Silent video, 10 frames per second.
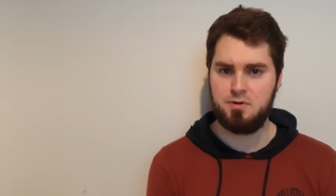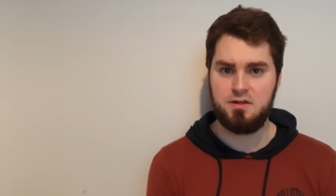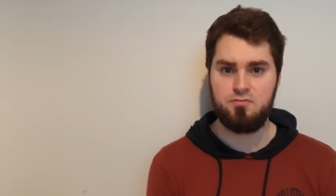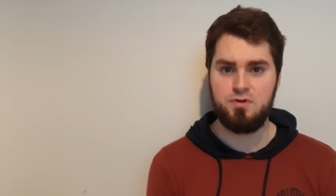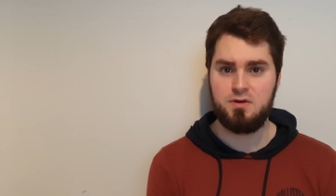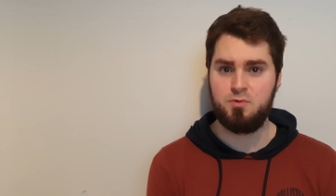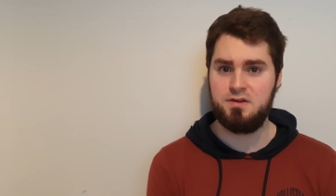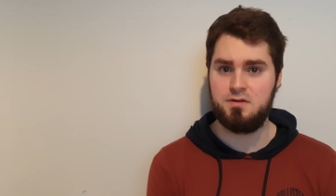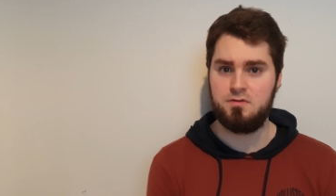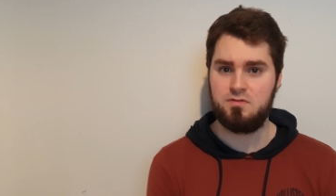when it's running
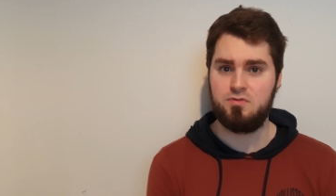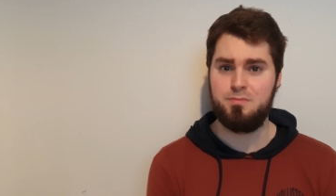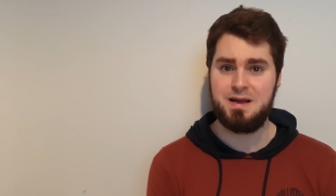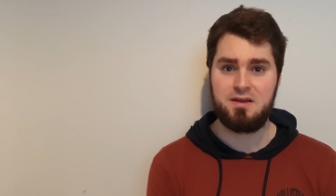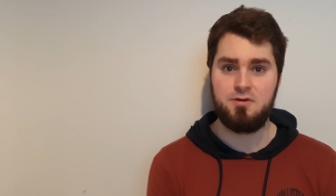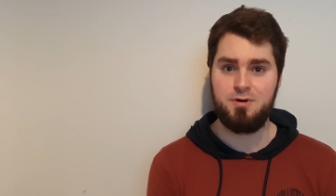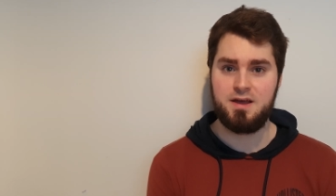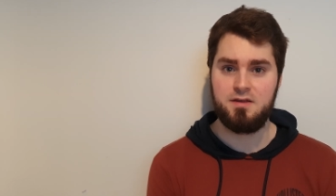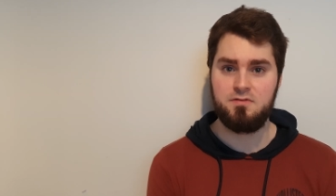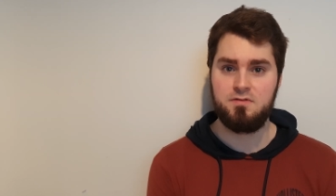Windows or Mac
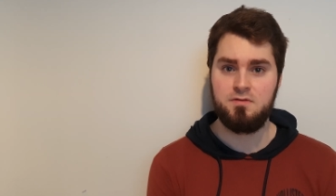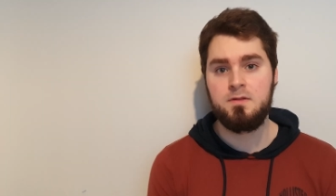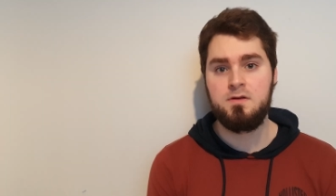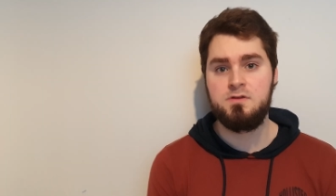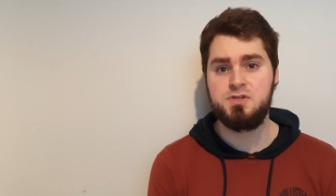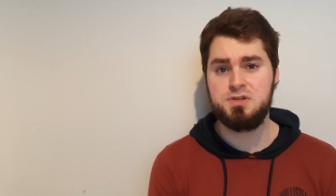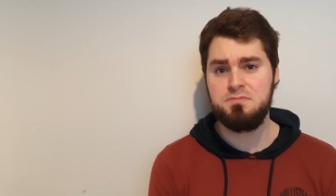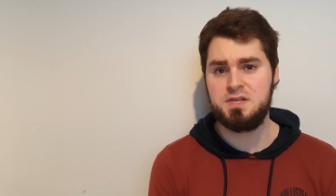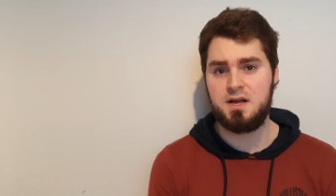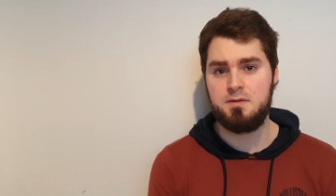OS.
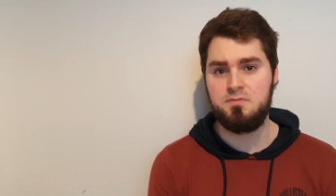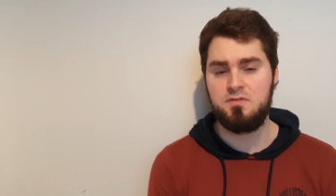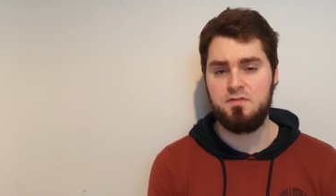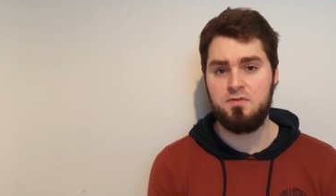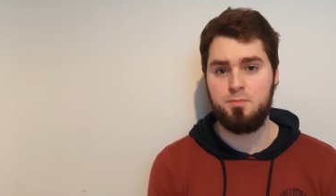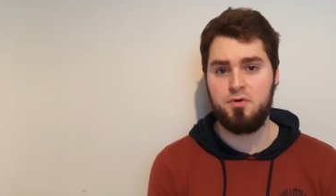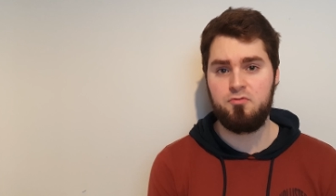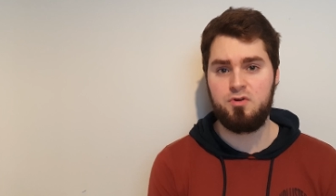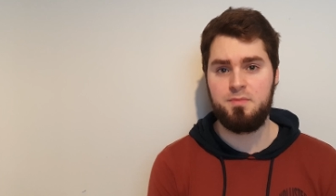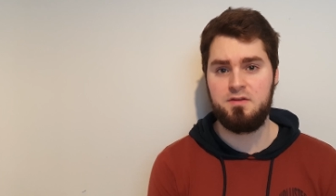Sometimes, if your
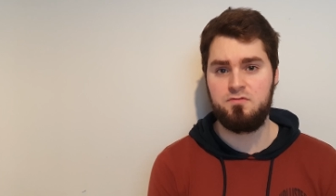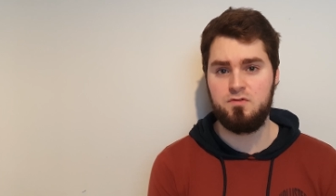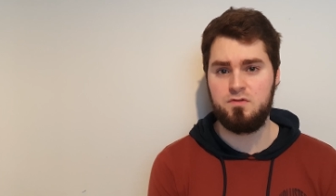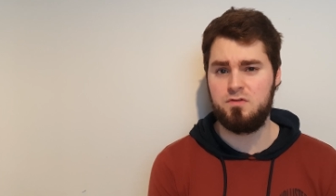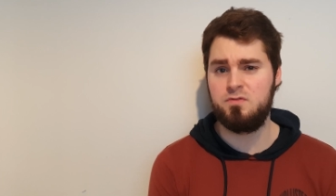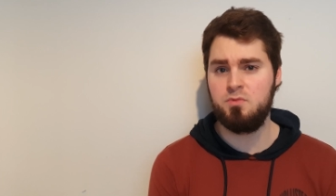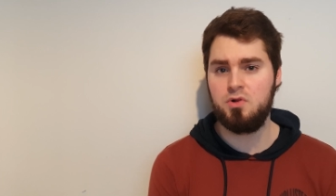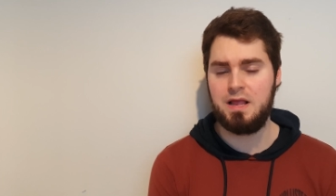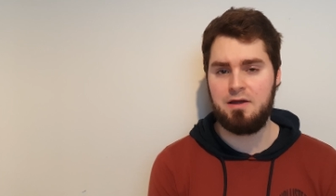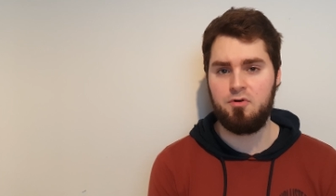program has just a
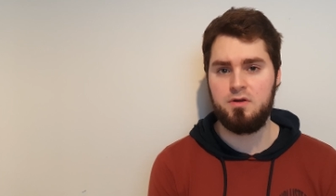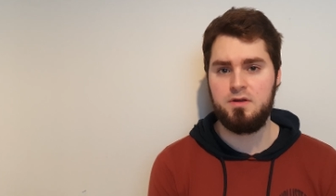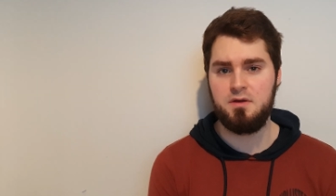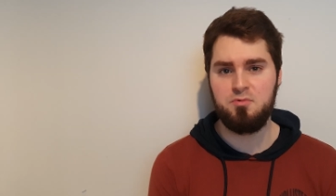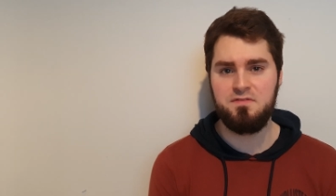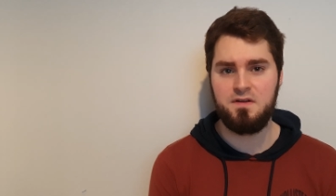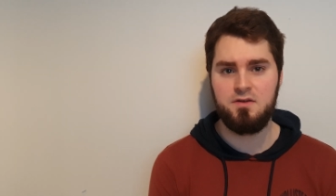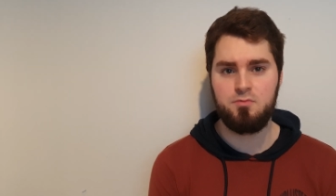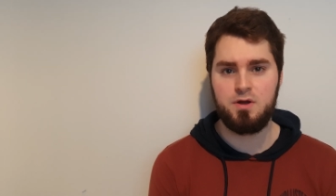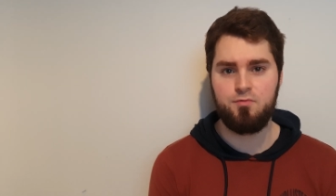small error, it will find
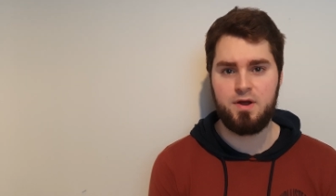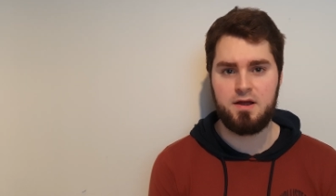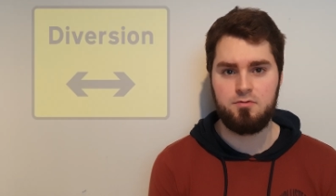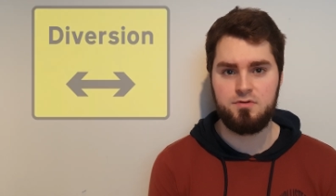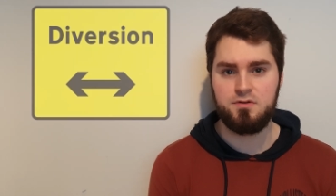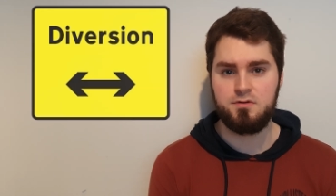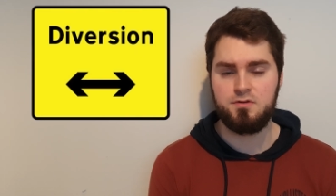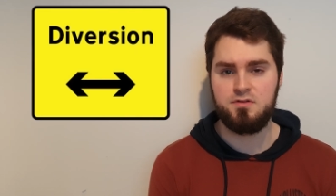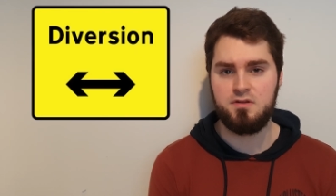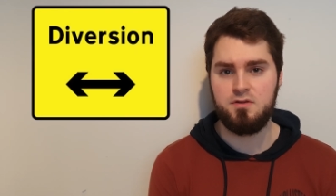a way around and
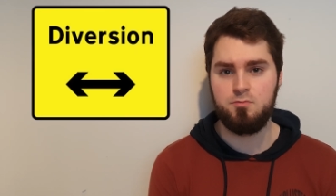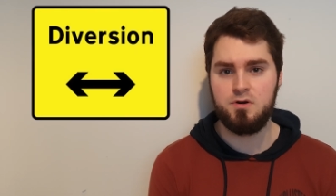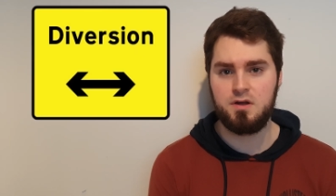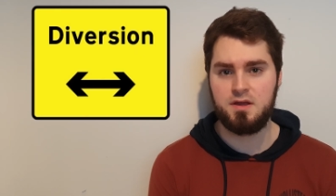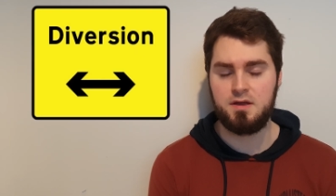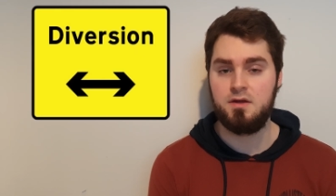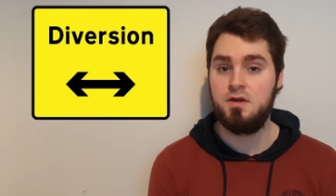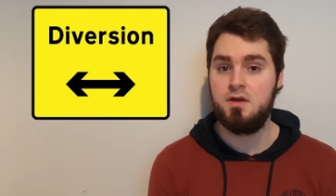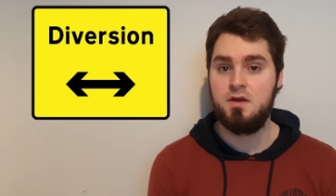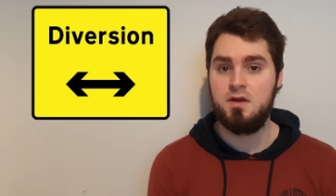continue working,
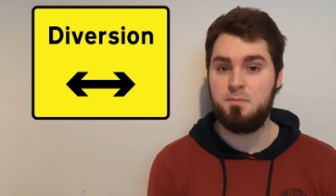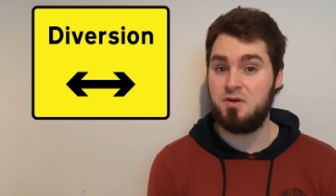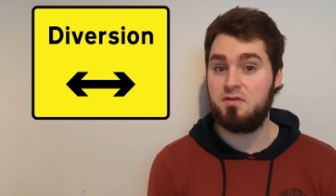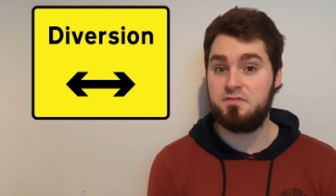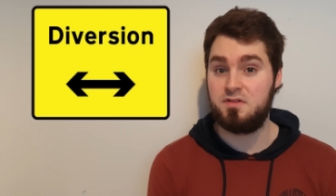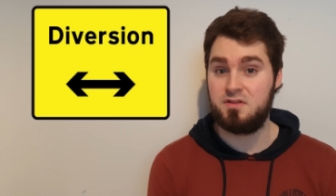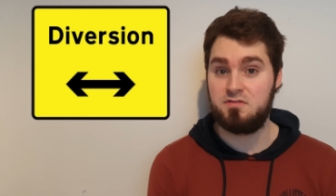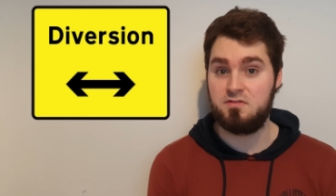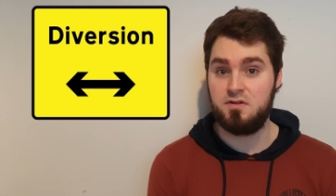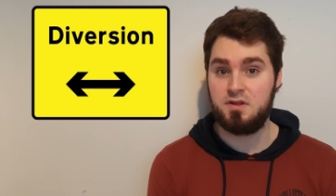but often this
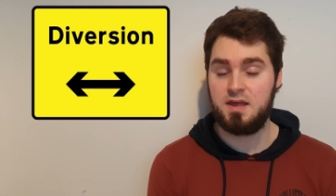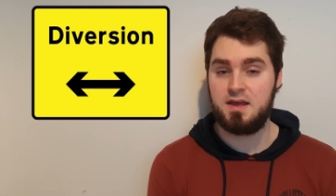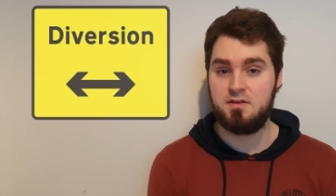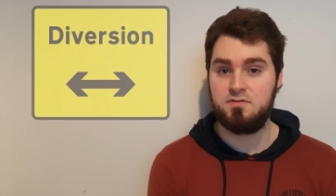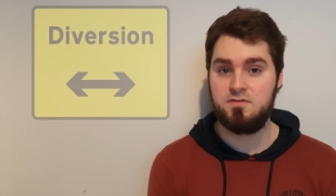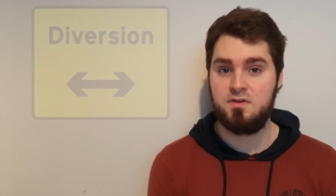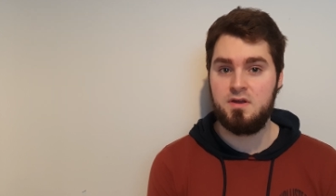is not the case.